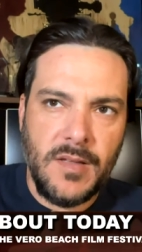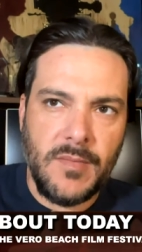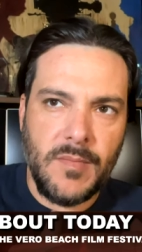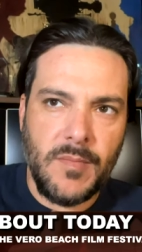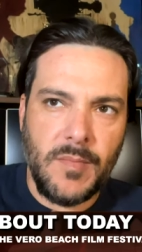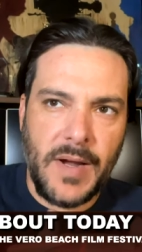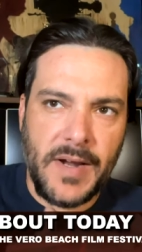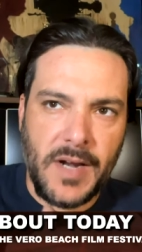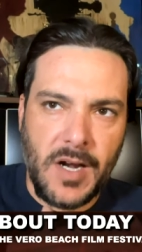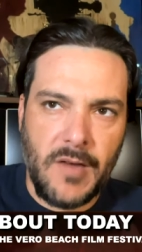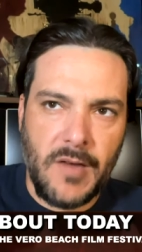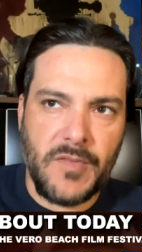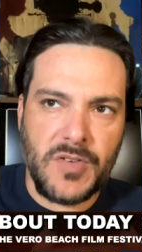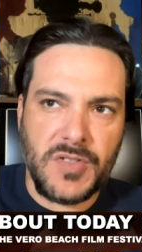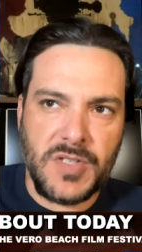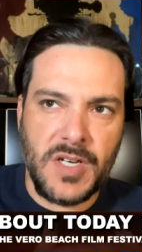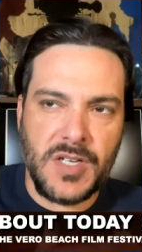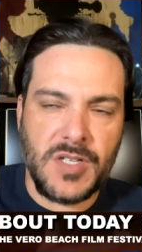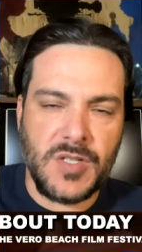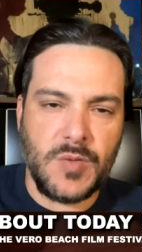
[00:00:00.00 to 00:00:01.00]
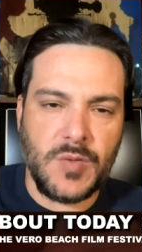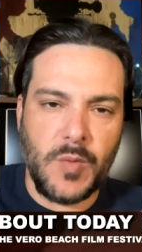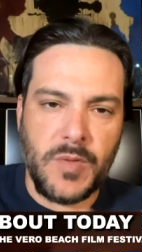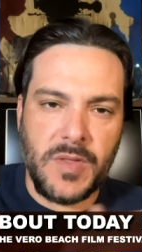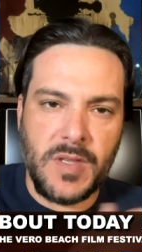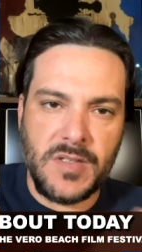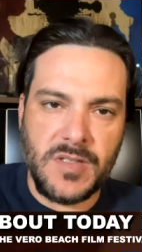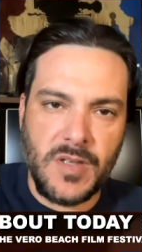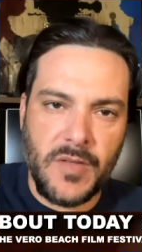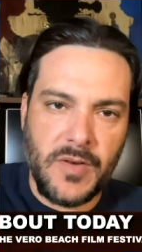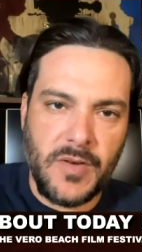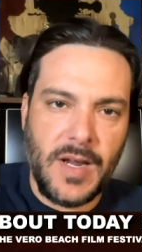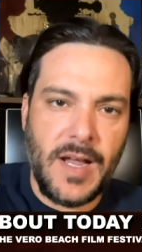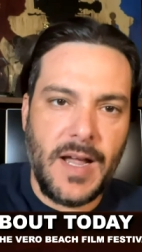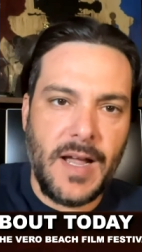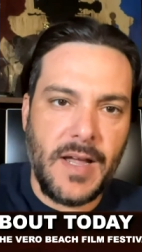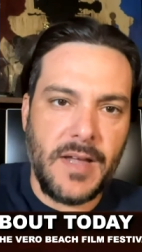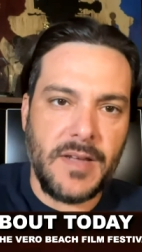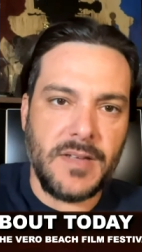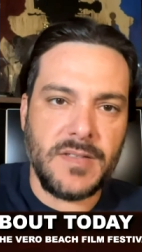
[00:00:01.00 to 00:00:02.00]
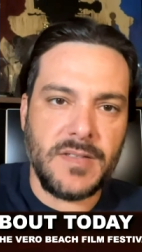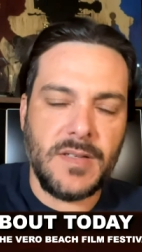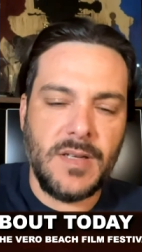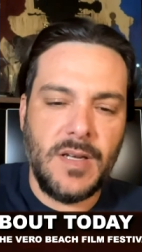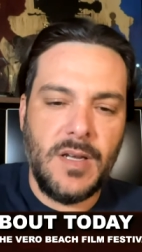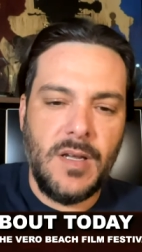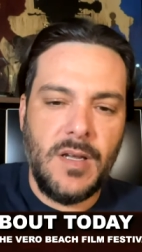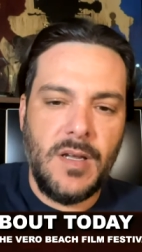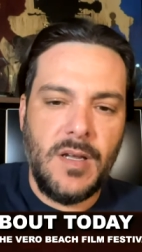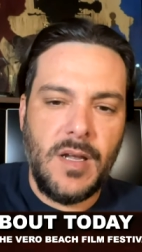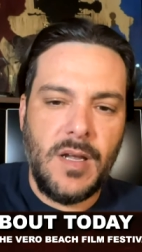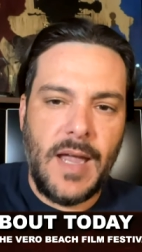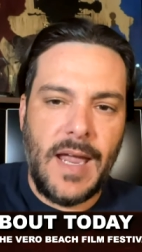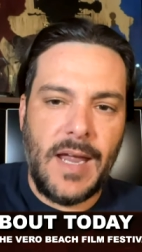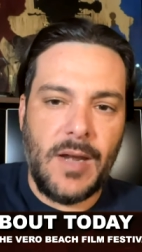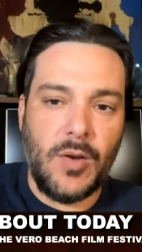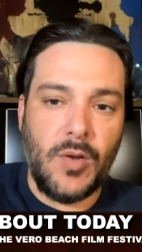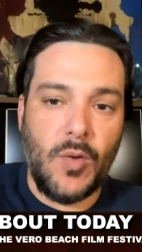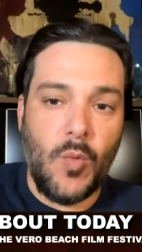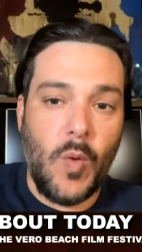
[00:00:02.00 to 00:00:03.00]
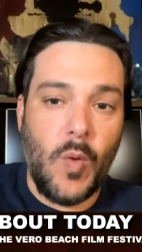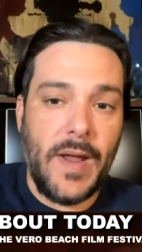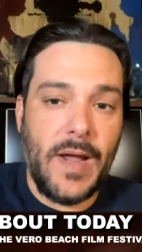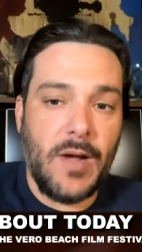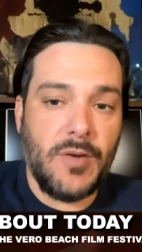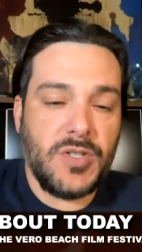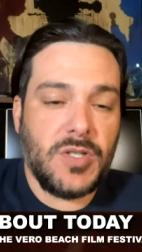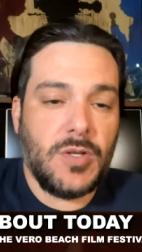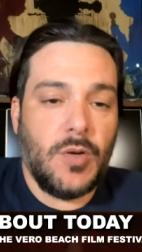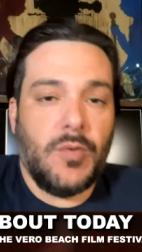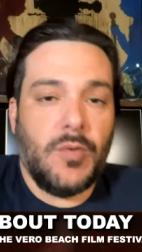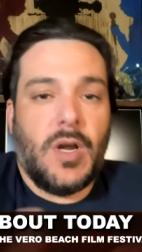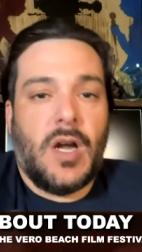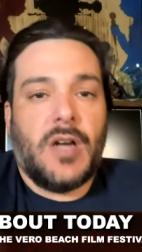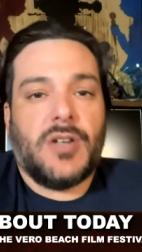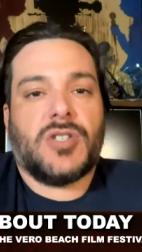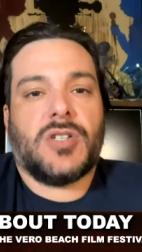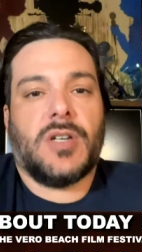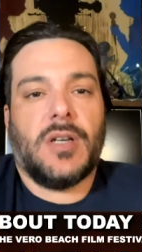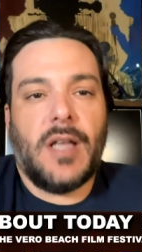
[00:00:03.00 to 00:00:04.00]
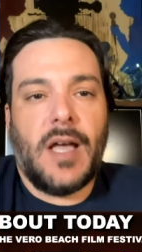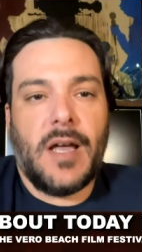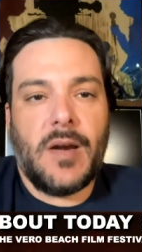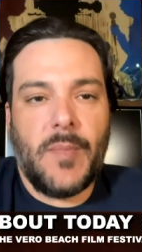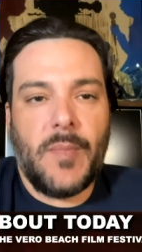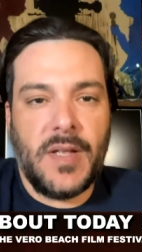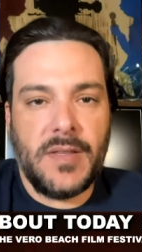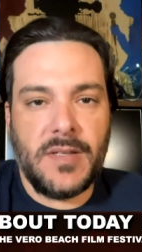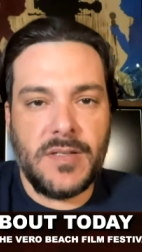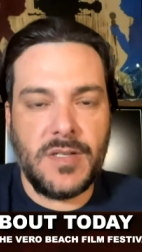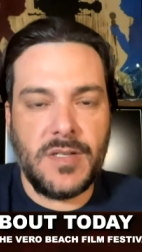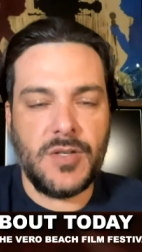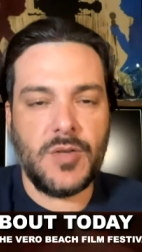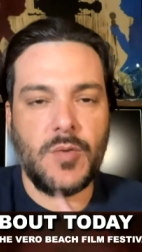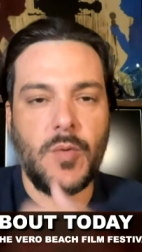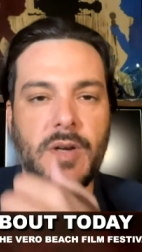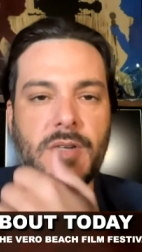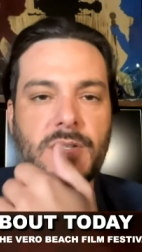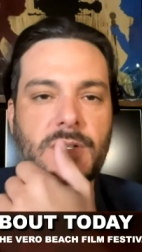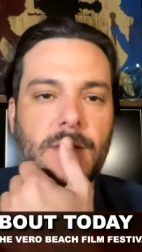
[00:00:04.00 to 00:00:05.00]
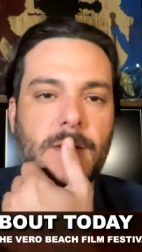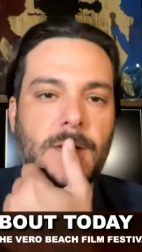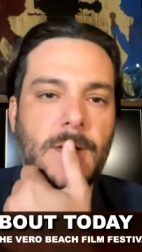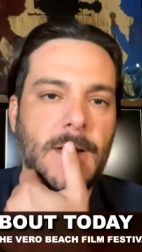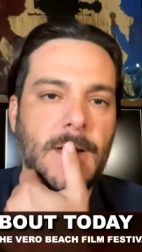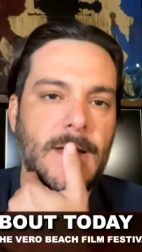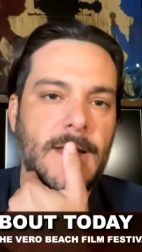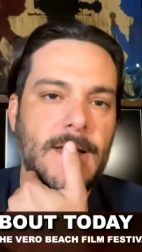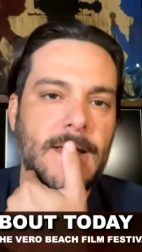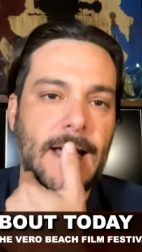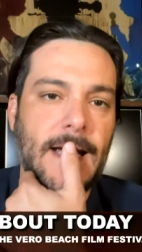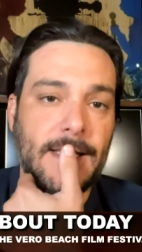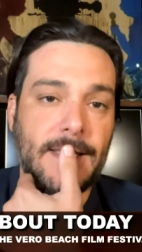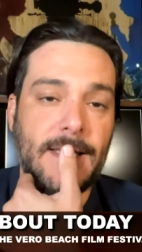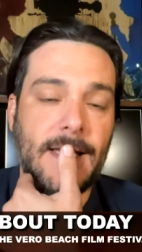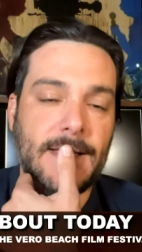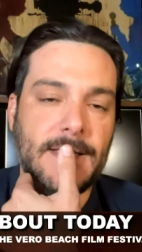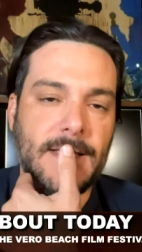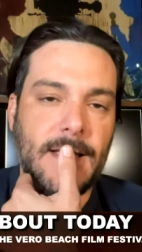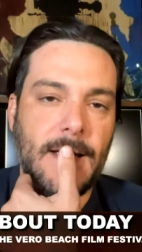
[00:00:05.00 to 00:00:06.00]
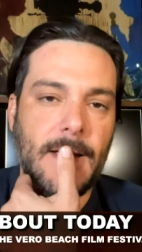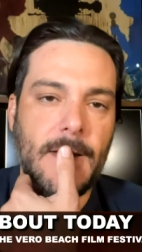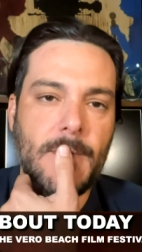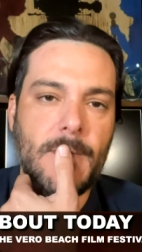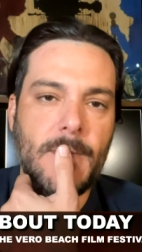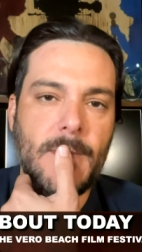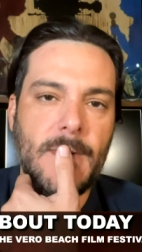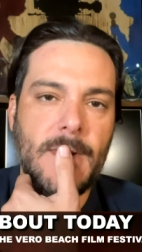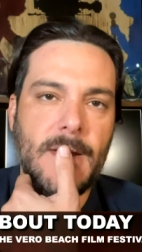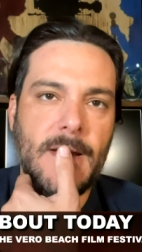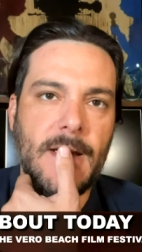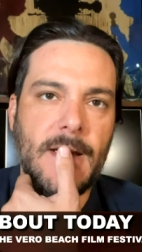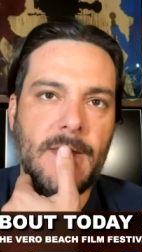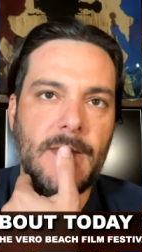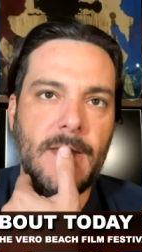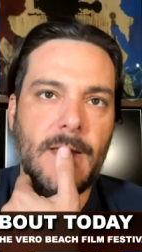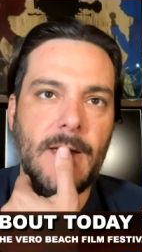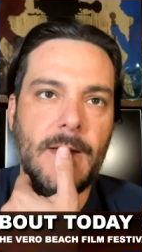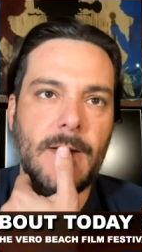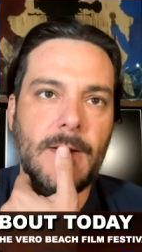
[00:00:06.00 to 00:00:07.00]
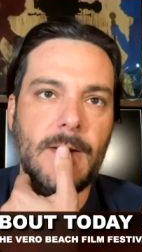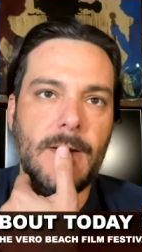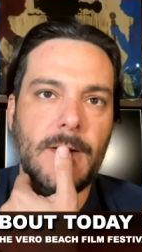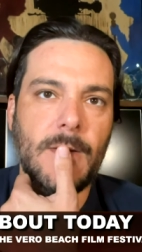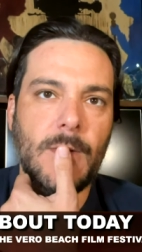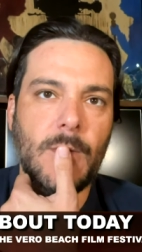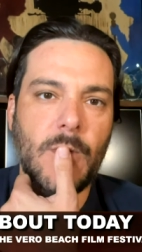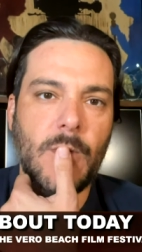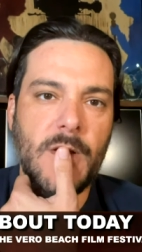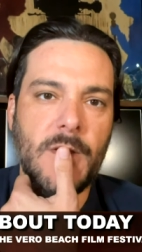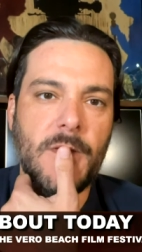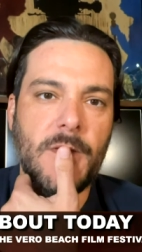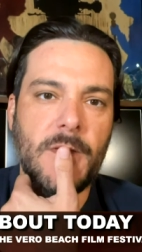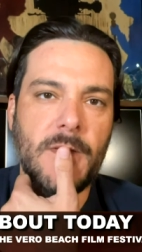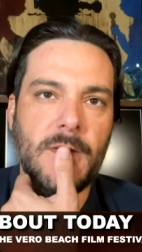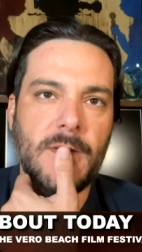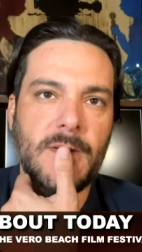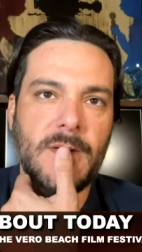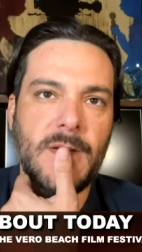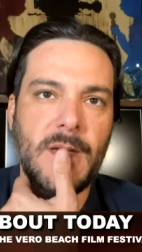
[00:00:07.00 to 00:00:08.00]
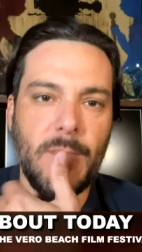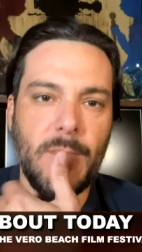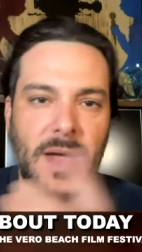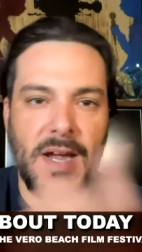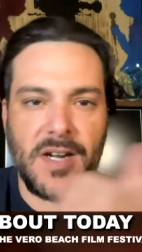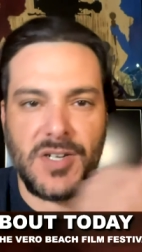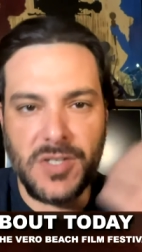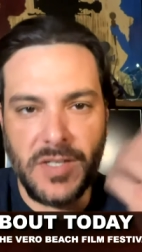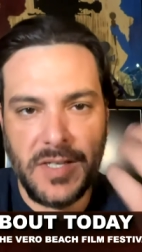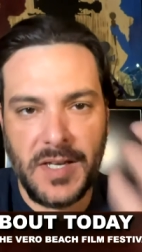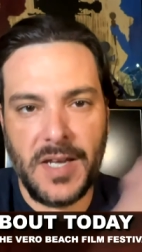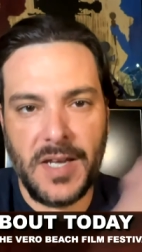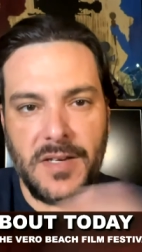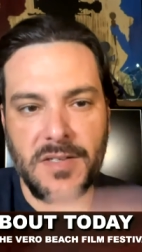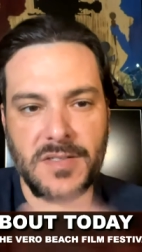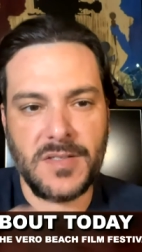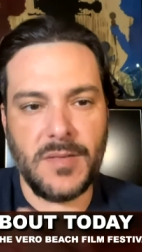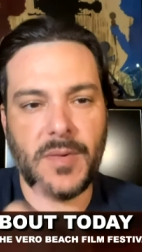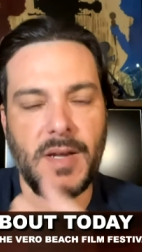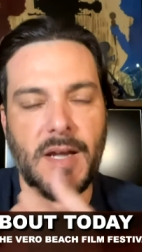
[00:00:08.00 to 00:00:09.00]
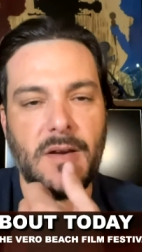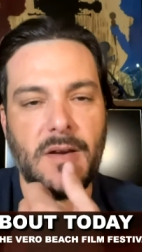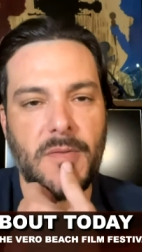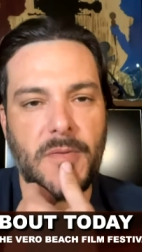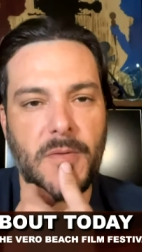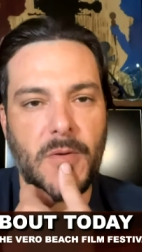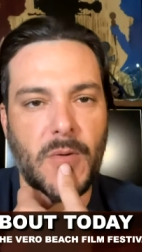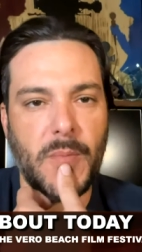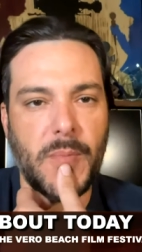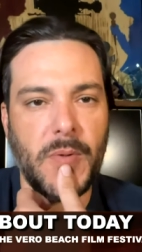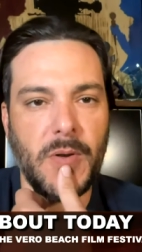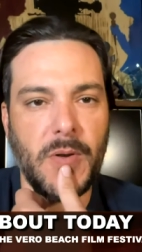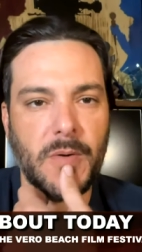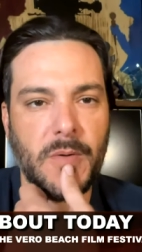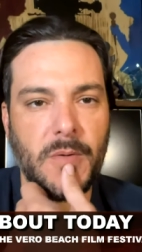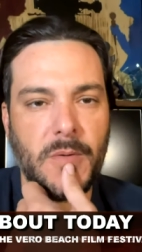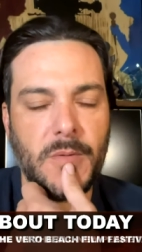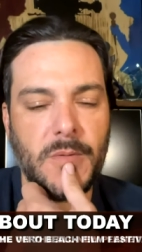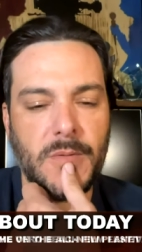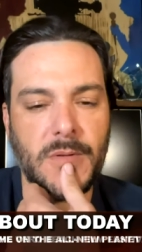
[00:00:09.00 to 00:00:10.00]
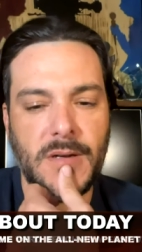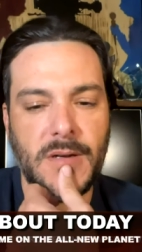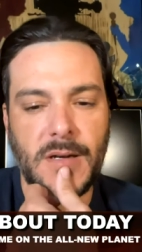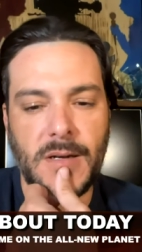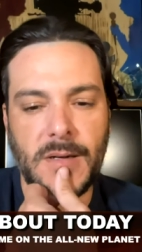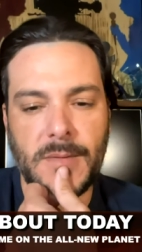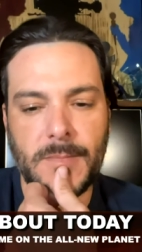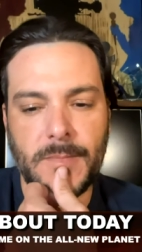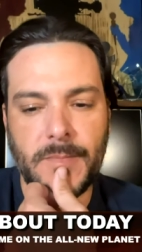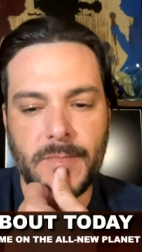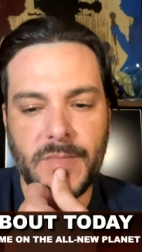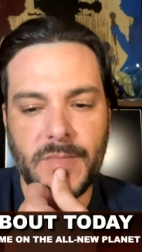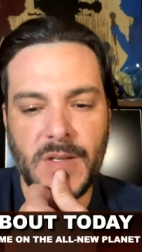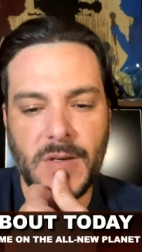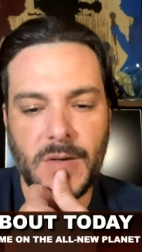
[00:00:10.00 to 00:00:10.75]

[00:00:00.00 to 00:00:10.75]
my conversations with these other guys and the way I was so nonchalant about the situation at that time, and then with him actually getting some kind of therapeutical, you